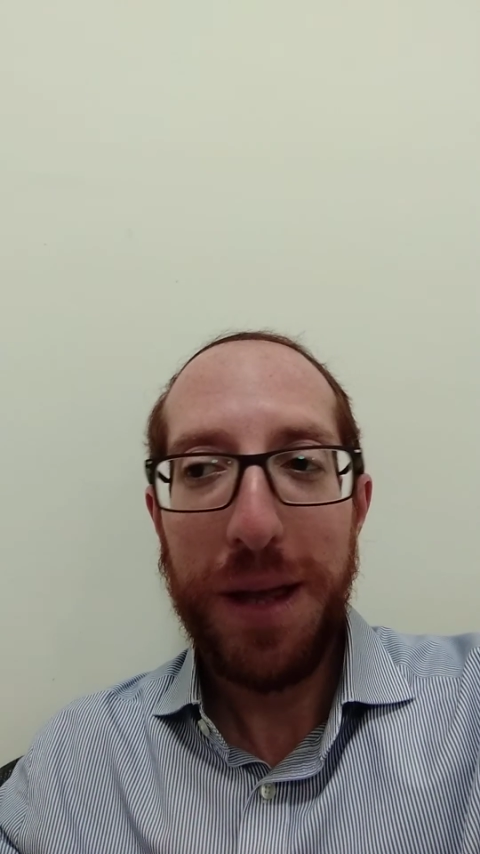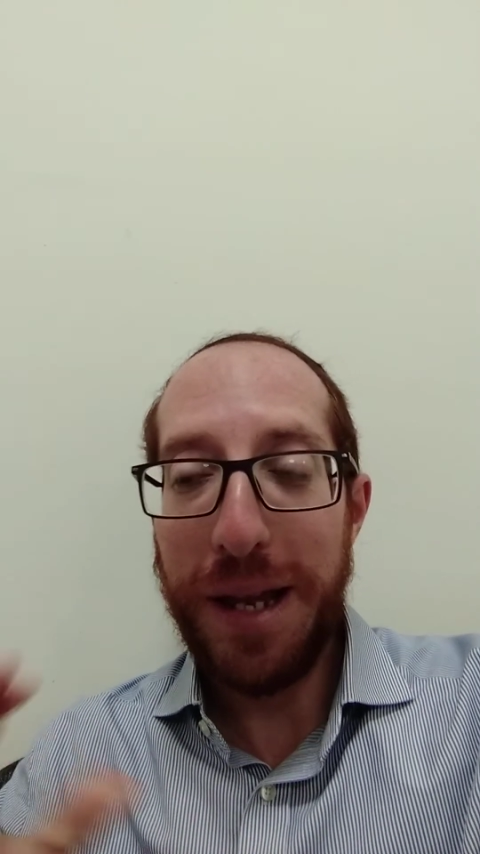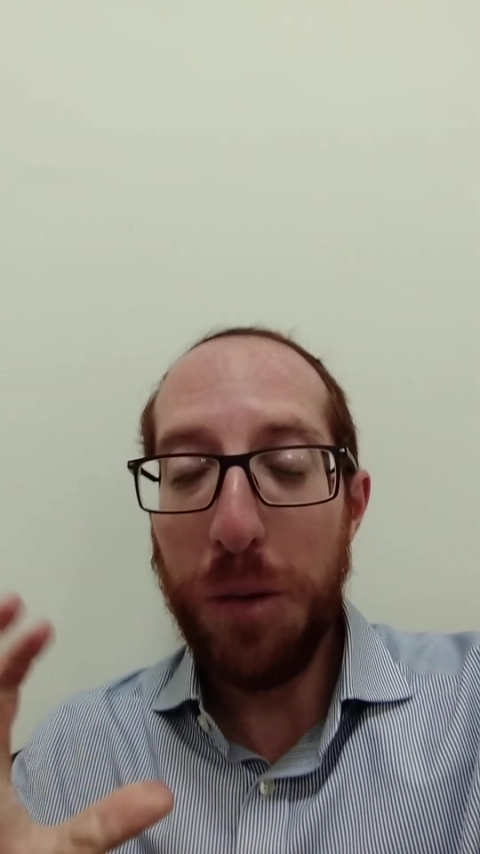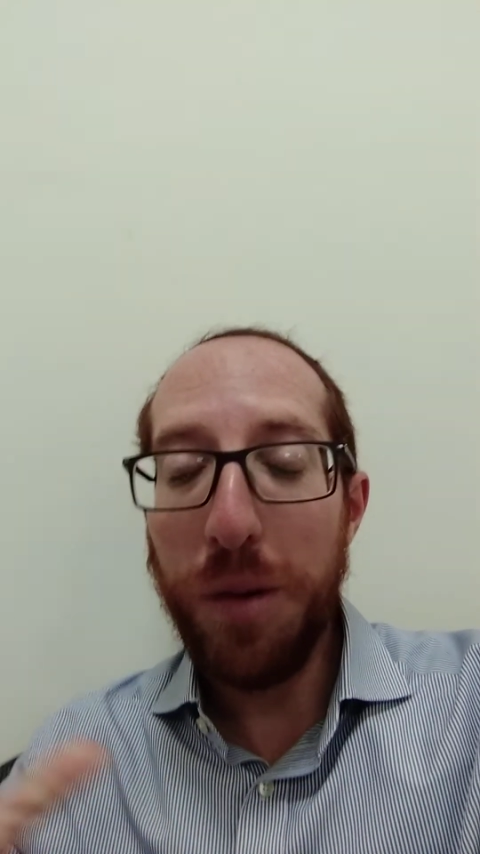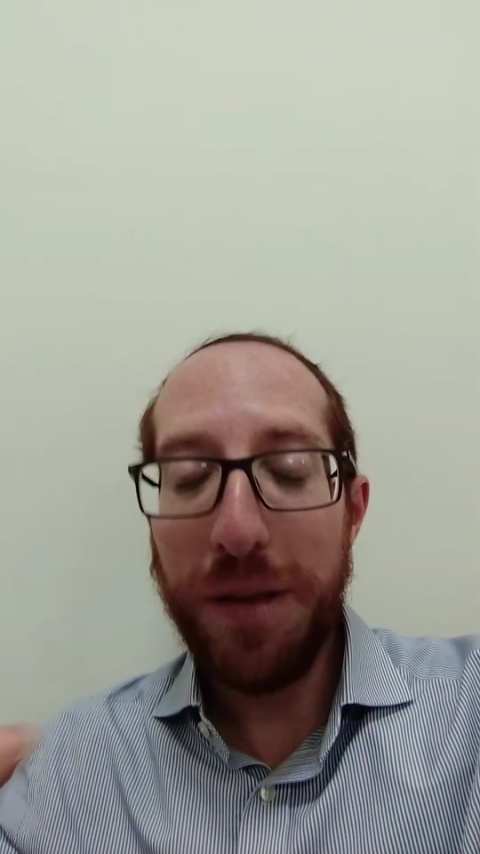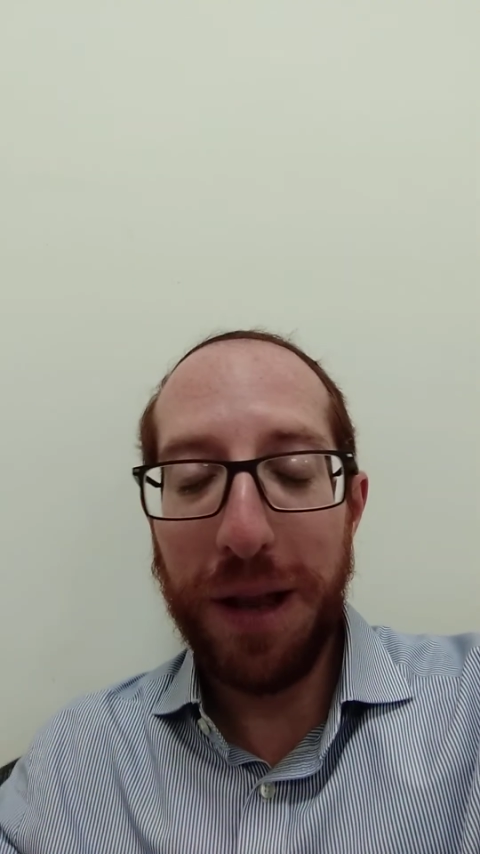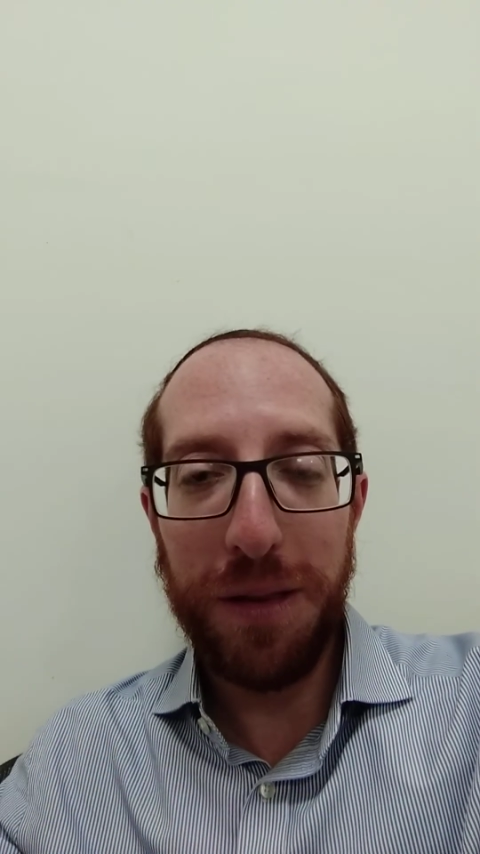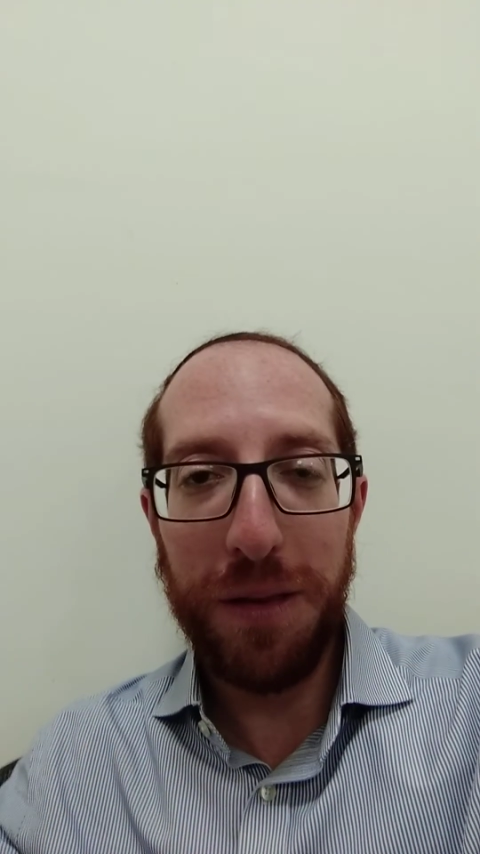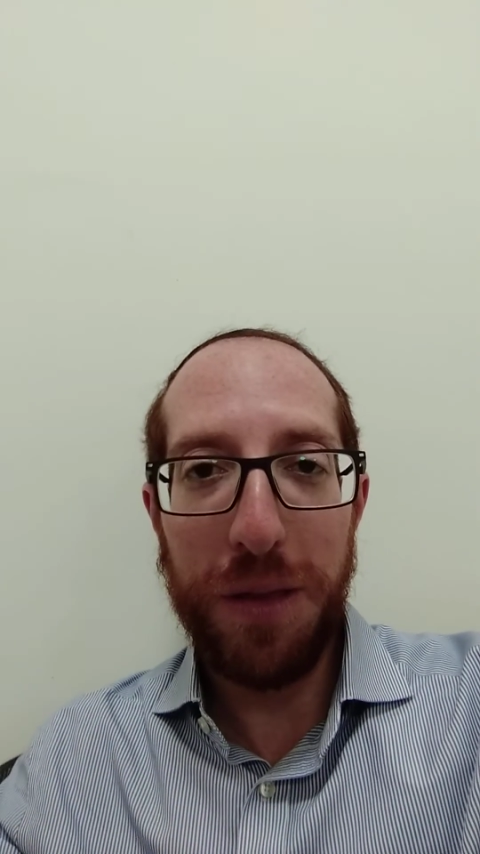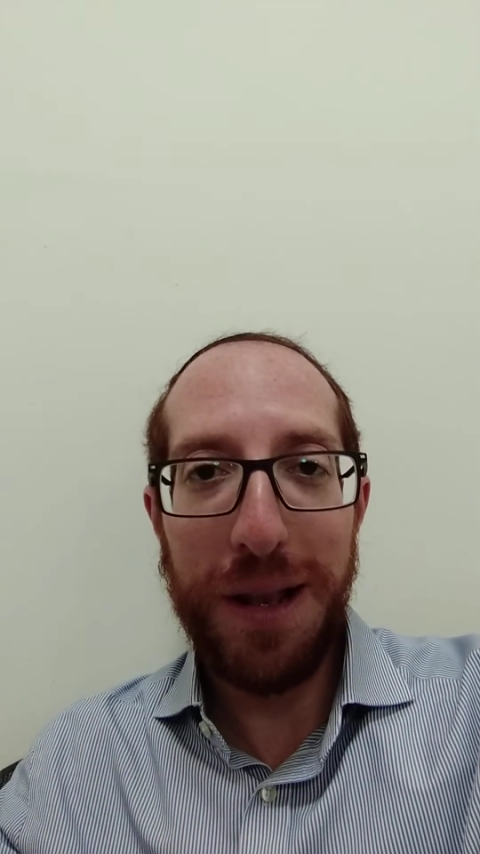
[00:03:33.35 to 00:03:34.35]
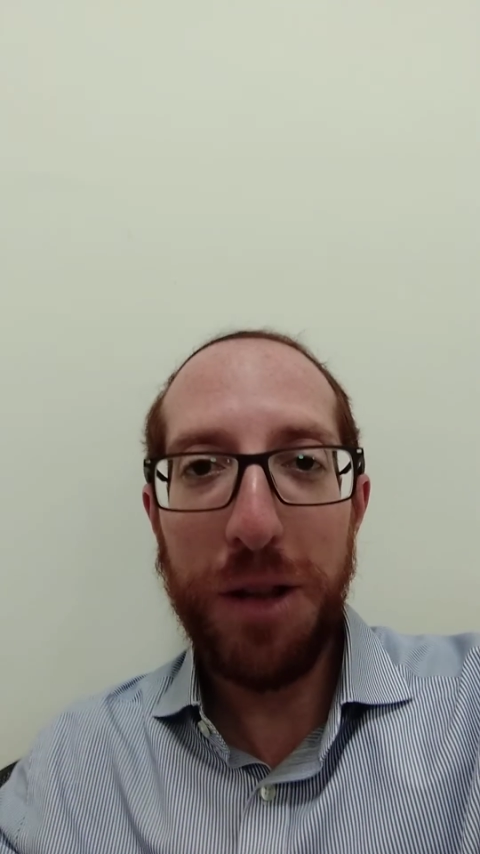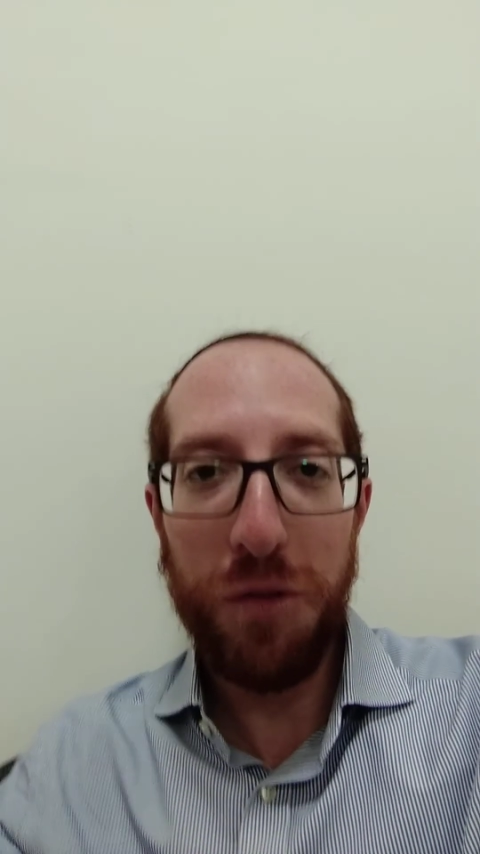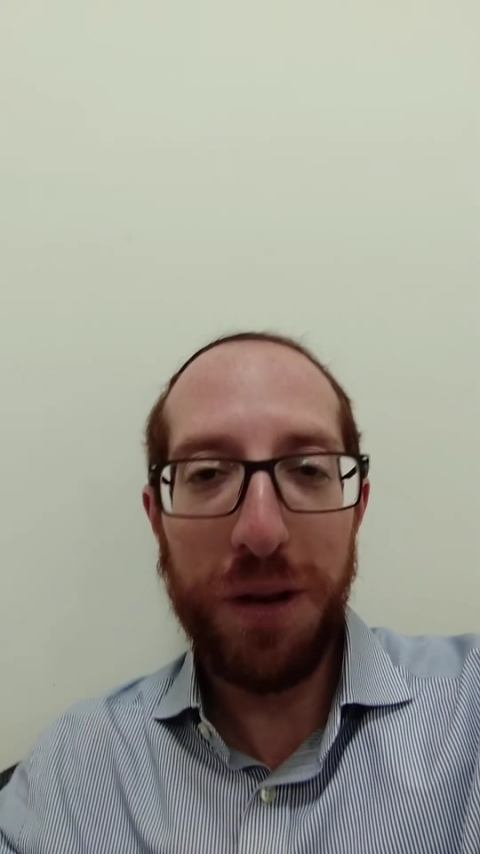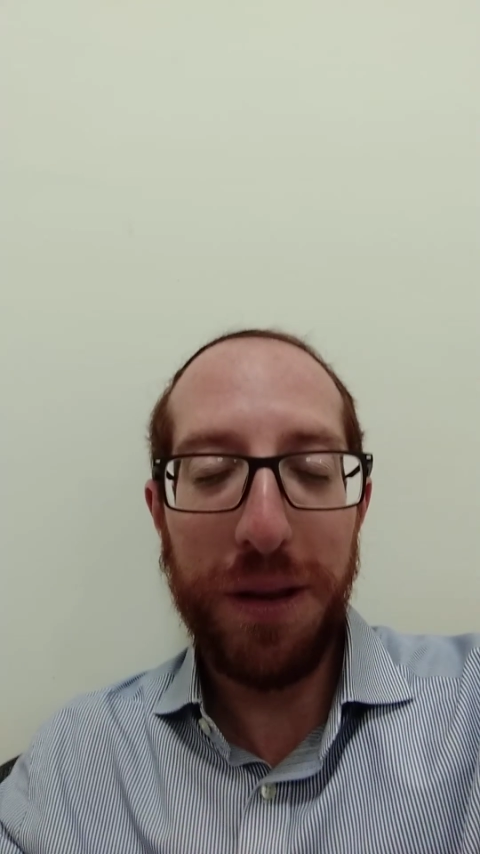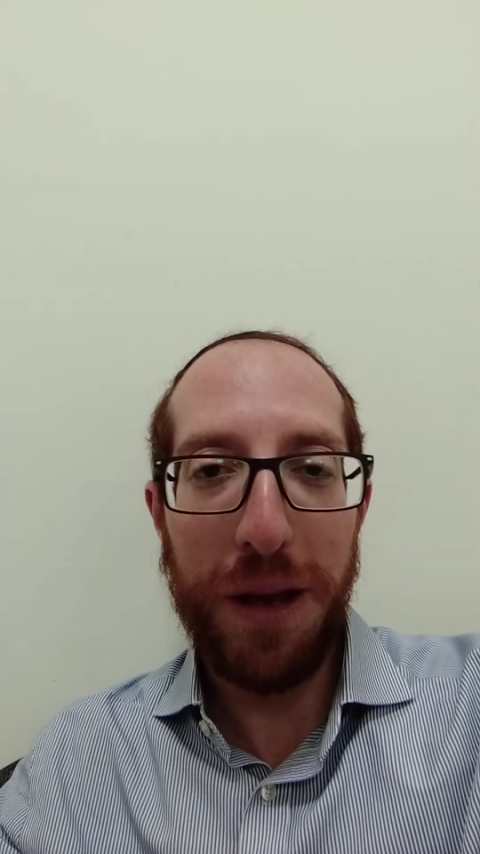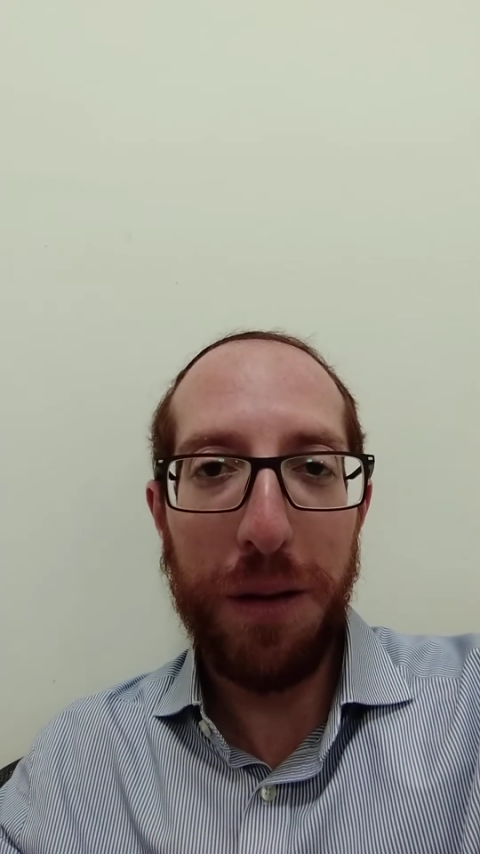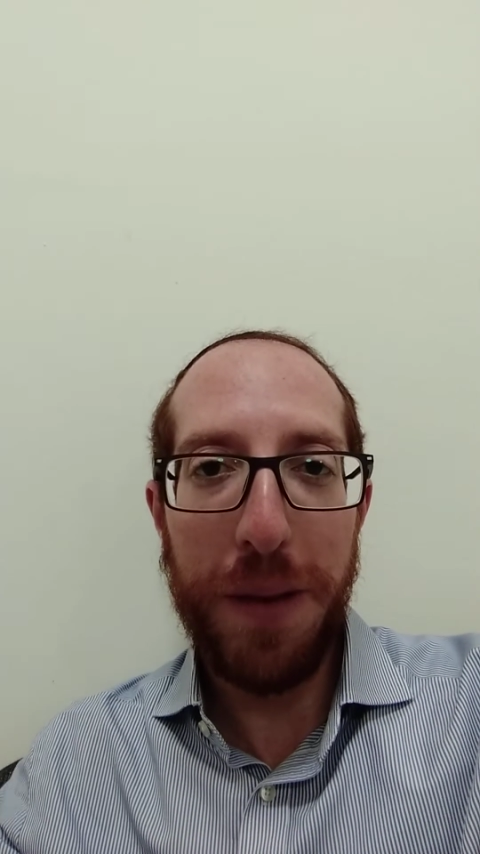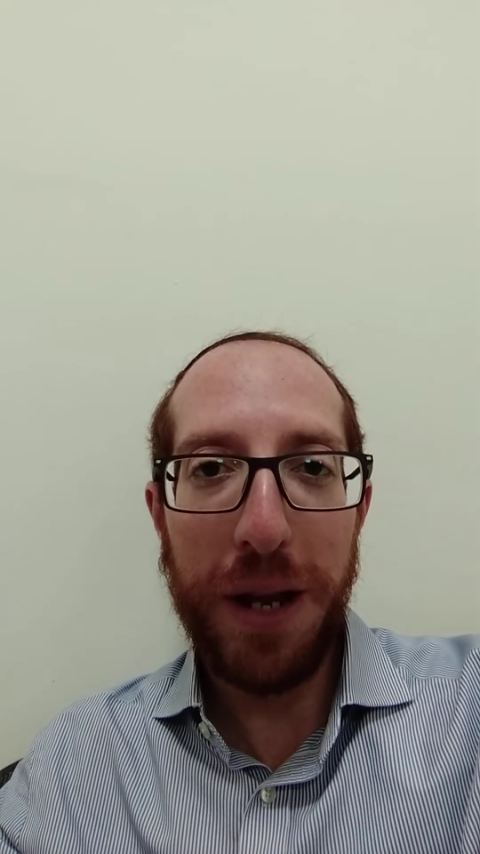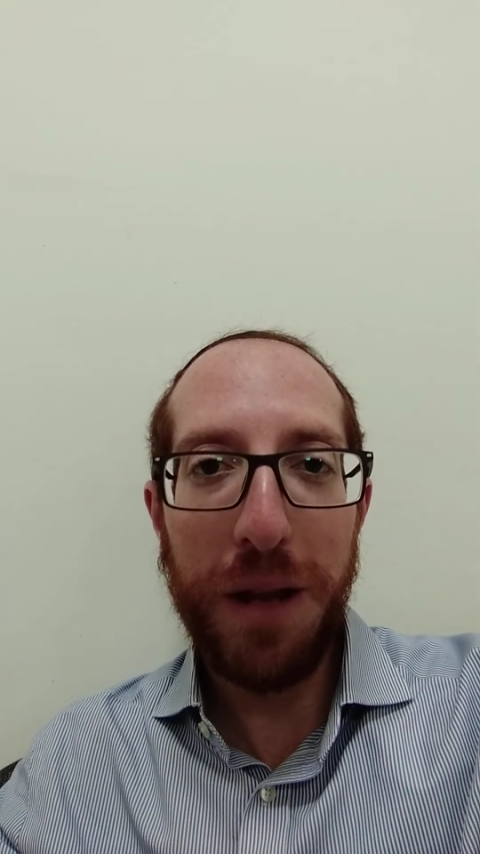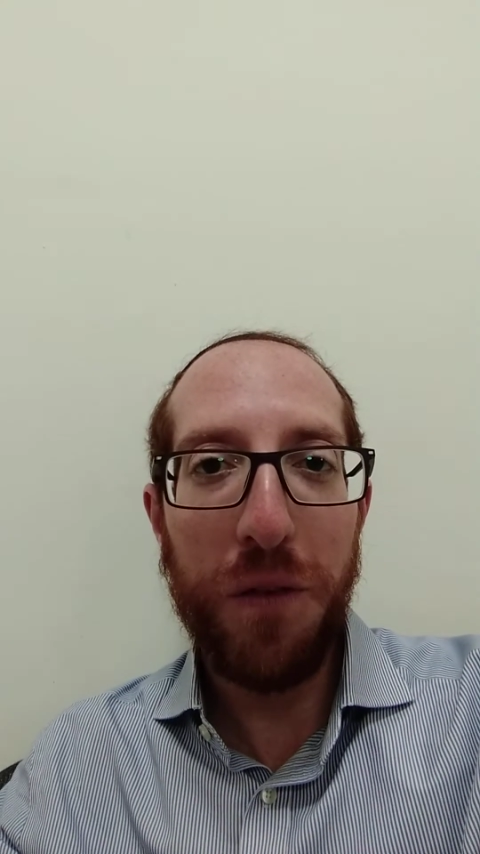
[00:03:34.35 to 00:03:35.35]
in all senses, literally they are
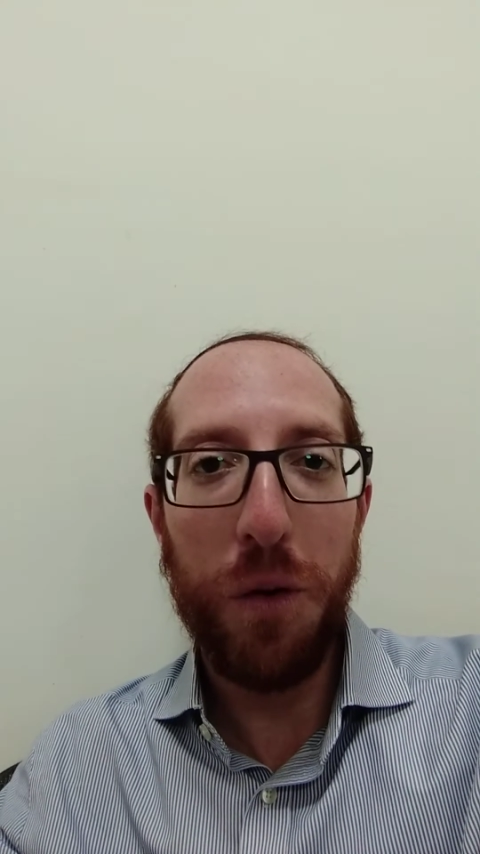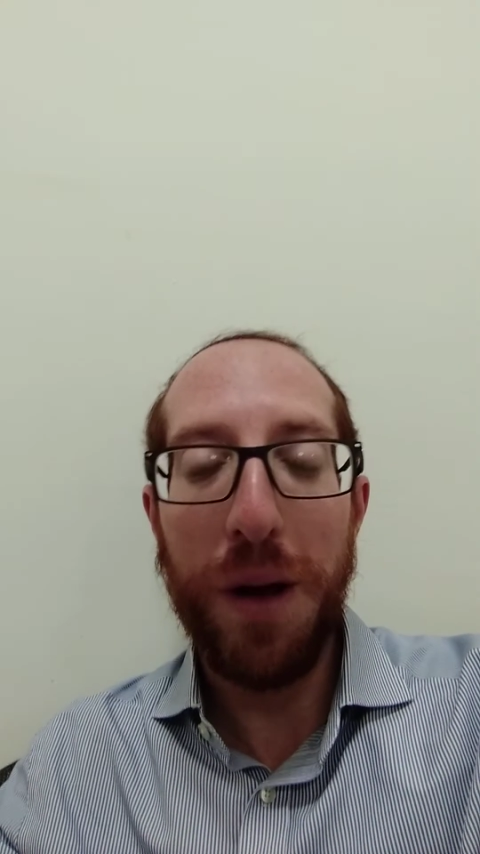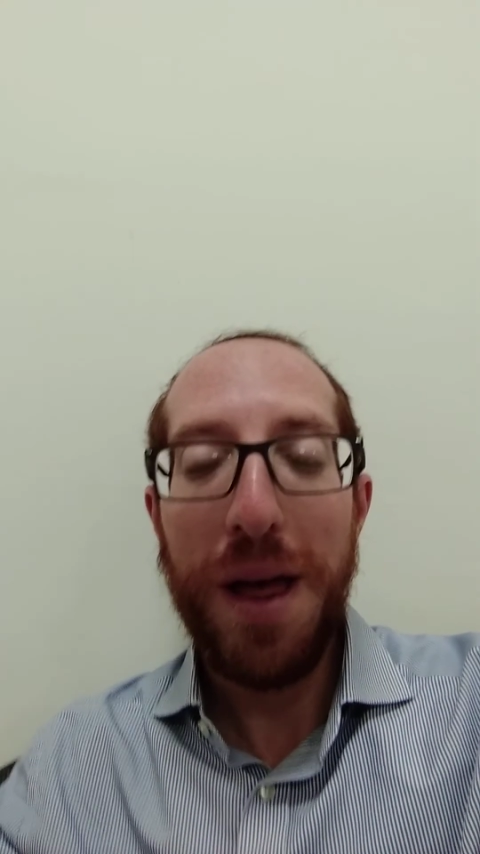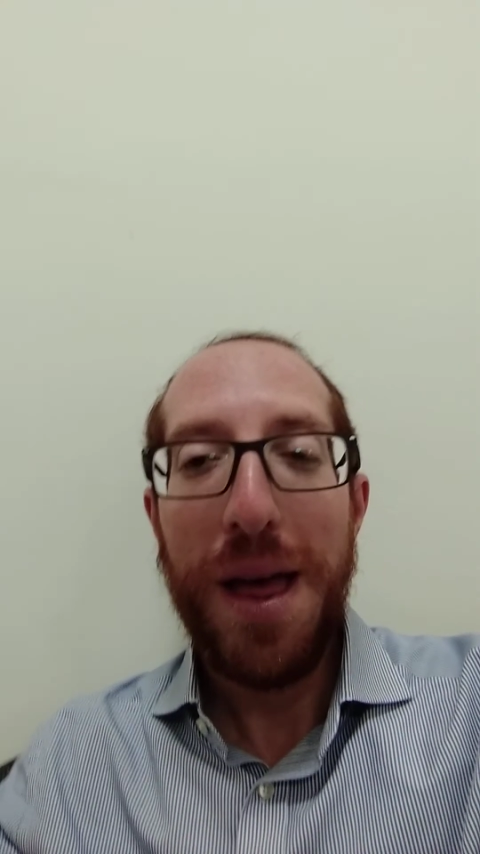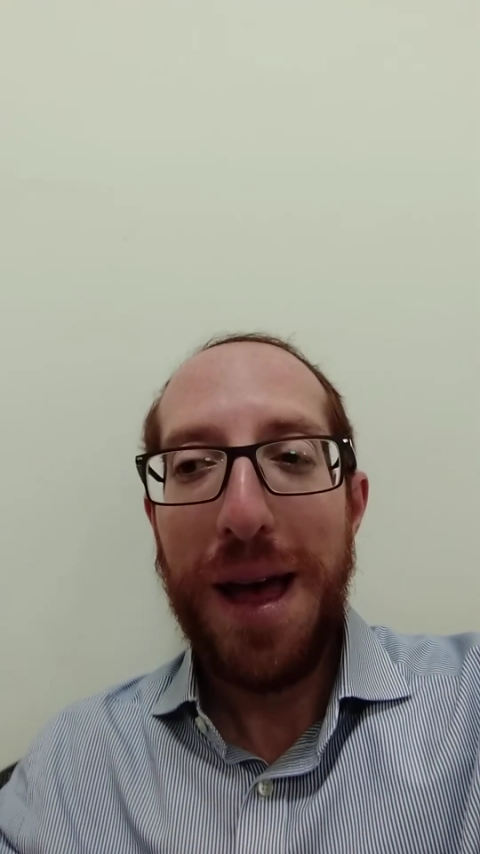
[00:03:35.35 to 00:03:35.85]
made for,